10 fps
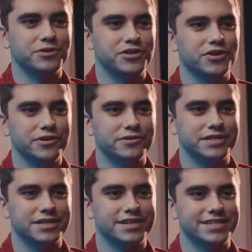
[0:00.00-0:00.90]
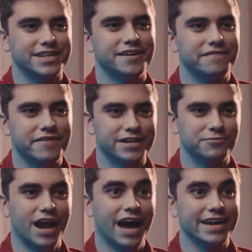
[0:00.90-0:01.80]
to what they're using because it's gonna affect
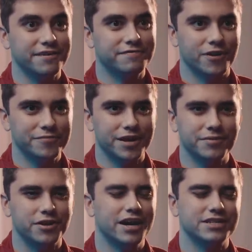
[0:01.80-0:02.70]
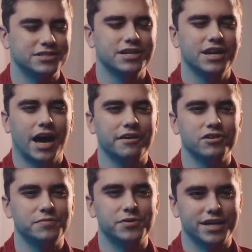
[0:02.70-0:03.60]
what I get from them, you know? I didn't
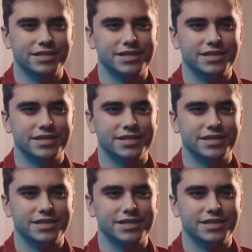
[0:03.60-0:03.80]
really put that